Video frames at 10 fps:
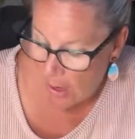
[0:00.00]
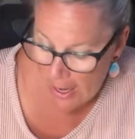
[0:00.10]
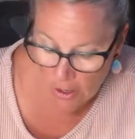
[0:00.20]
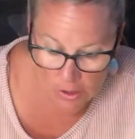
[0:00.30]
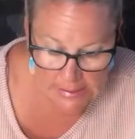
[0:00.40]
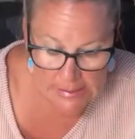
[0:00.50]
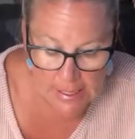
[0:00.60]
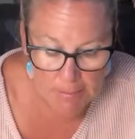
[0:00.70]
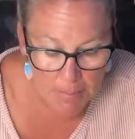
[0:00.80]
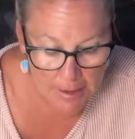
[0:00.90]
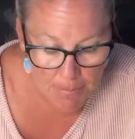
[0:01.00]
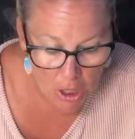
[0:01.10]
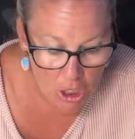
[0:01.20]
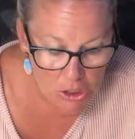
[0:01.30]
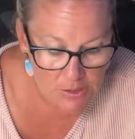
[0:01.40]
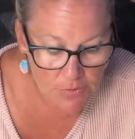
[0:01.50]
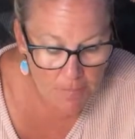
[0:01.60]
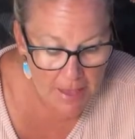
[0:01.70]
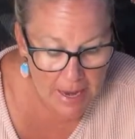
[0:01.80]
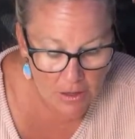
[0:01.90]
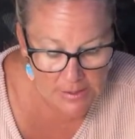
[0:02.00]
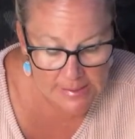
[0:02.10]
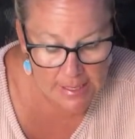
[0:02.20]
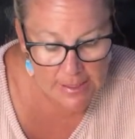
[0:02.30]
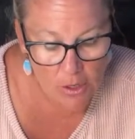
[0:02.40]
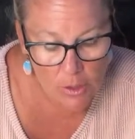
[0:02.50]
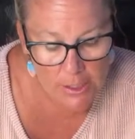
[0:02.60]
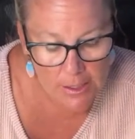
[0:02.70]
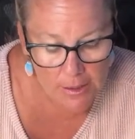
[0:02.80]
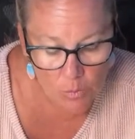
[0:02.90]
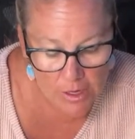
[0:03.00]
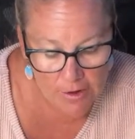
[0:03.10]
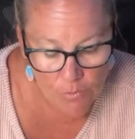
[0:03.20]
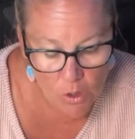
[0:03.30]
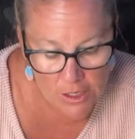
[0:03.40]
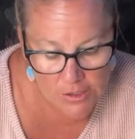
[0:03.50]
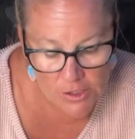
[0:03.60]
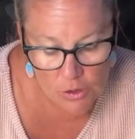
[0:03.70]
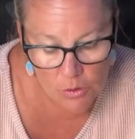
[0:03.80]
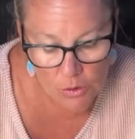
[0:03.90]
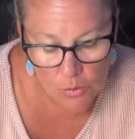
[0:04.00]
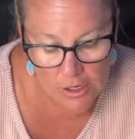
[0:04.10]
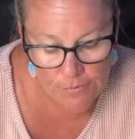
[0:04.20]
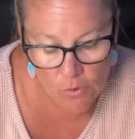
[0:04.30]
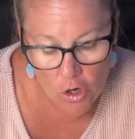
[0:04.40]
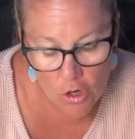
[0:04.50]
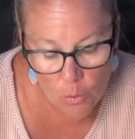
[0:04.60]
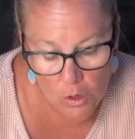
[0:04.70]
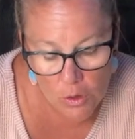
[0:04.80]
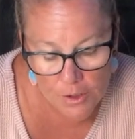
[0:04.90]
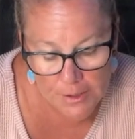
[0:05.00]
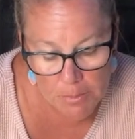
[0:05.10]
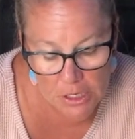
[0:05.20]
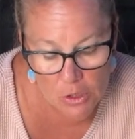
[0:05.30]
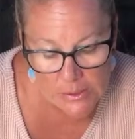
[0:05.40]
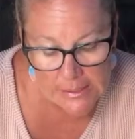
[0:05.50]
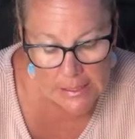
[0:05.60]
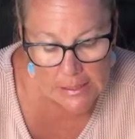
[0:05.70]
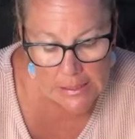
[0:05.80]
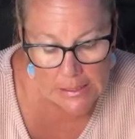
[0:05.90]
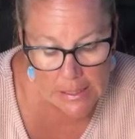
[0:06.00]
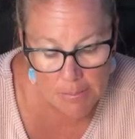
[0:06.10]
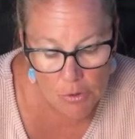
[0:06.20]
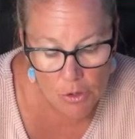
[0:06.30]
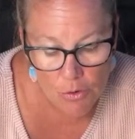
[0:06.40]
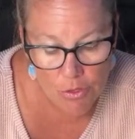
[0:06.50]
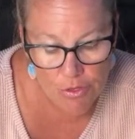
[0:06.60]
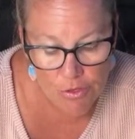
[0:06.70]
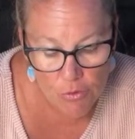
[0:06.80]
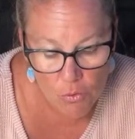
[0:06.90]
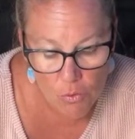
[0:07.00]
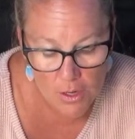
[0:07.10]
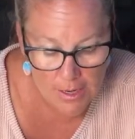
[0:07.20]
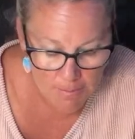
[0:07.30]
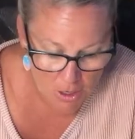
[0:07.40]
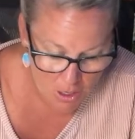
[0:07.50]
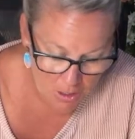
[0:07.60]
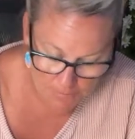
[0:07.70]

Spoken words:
I always name my bars from the outside going in. We have 1, 2, 3, 4. We're going to be using the number 3 bar.